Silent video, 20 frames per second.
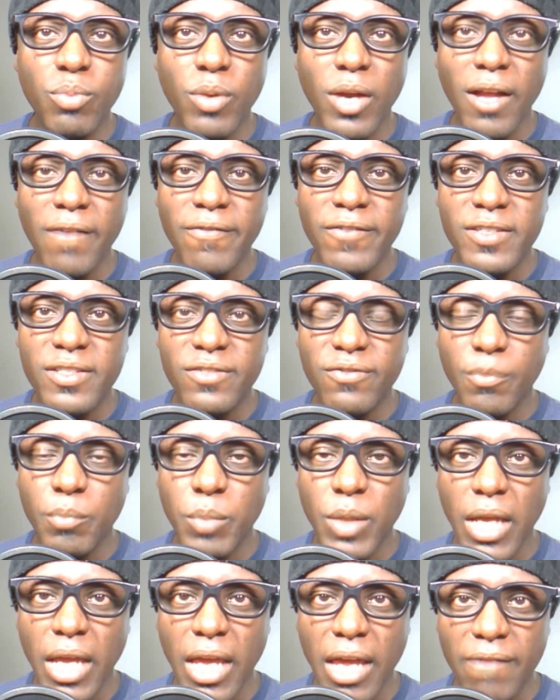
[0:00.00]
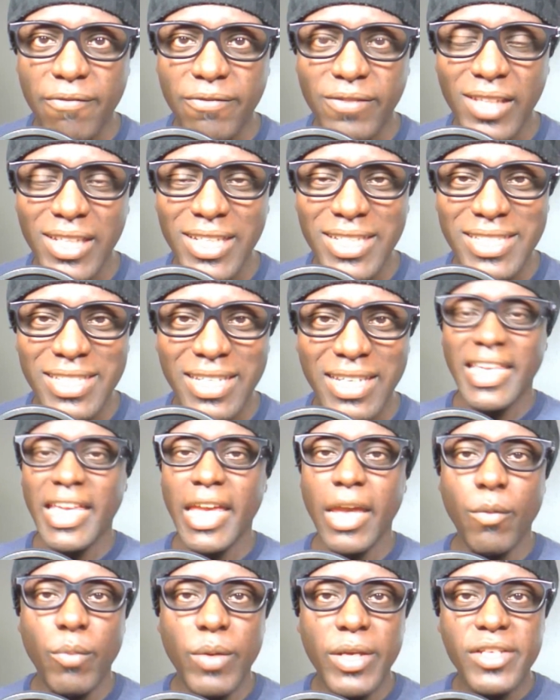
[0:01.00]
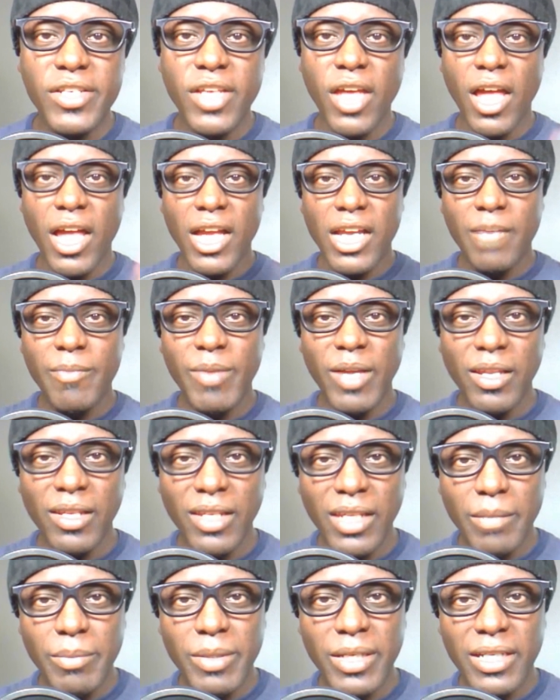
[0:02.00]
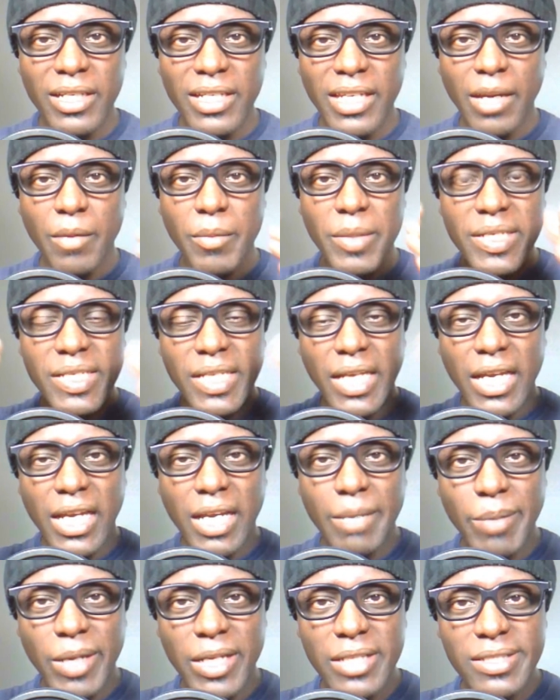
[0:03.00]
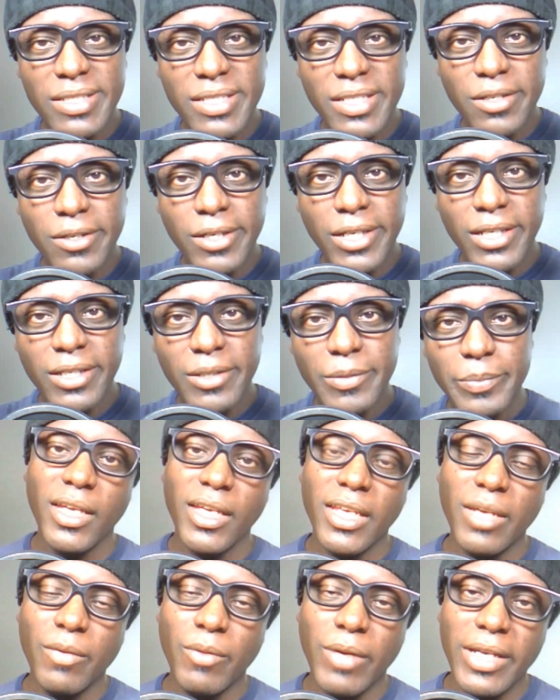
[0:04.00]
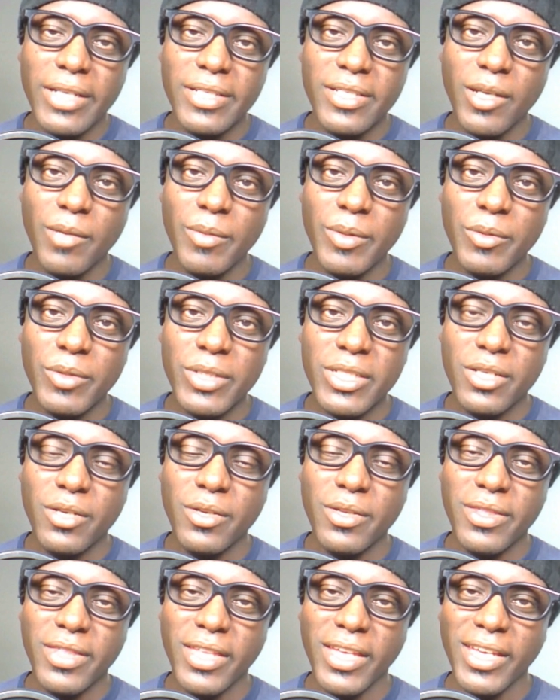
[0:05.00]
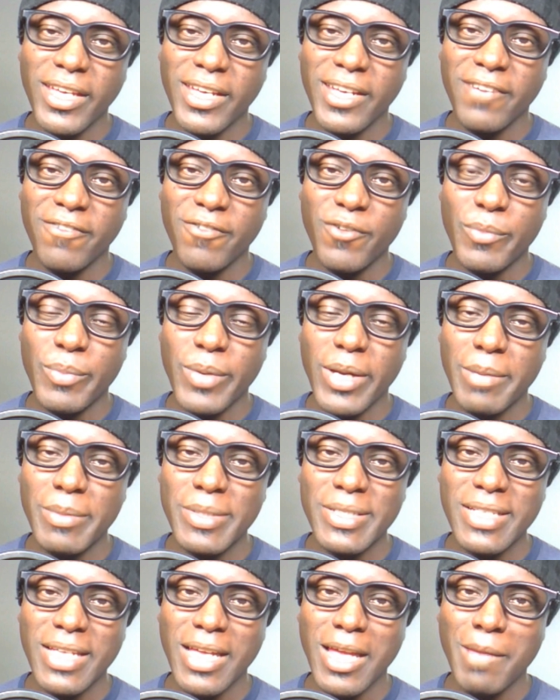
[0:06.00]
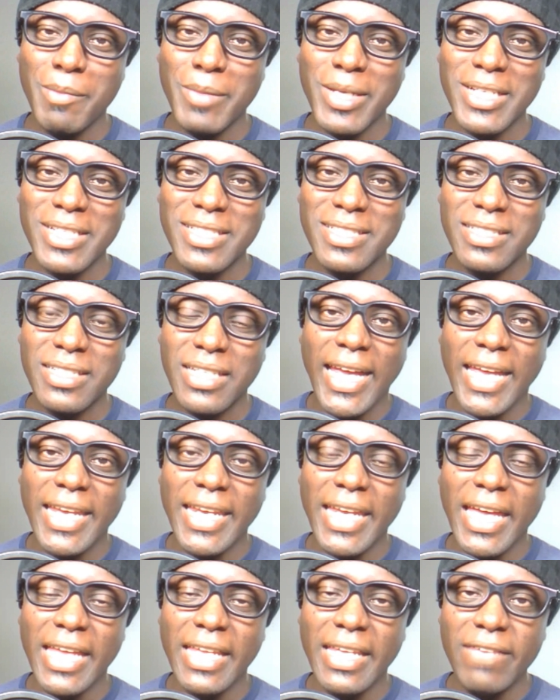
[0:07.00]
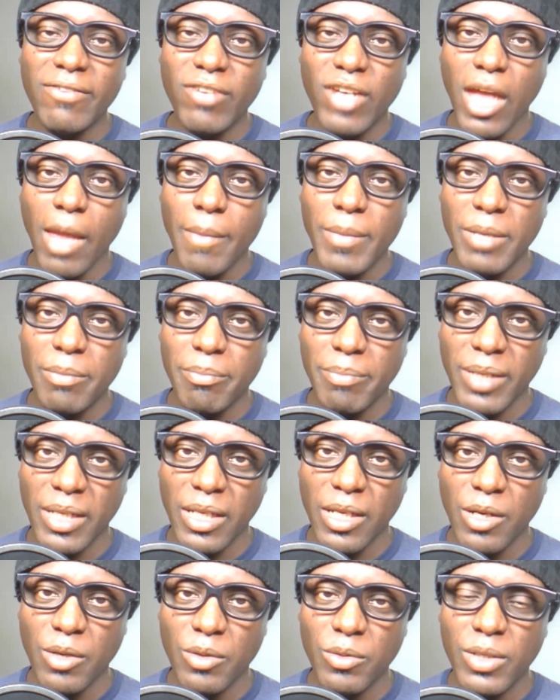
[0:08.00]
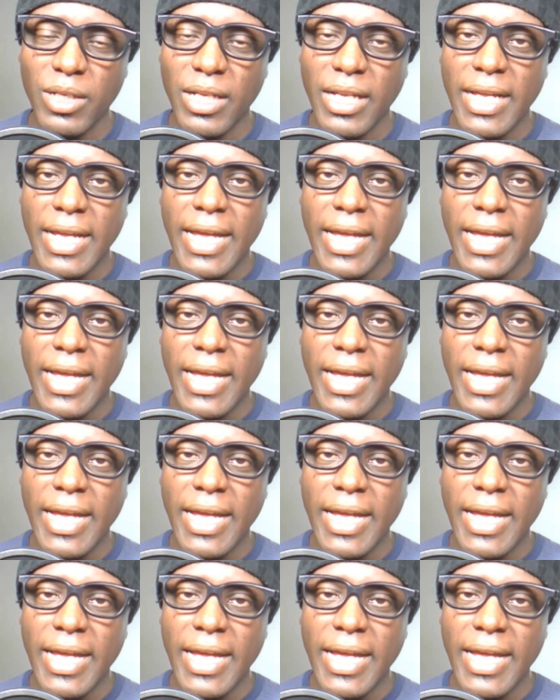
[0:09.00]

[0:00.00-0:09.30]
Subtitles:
who profits from conflict? Can we talk about Libya? Can we talk about Syria? Anyway, tell me what you think of Obama's comments and leave a comment below.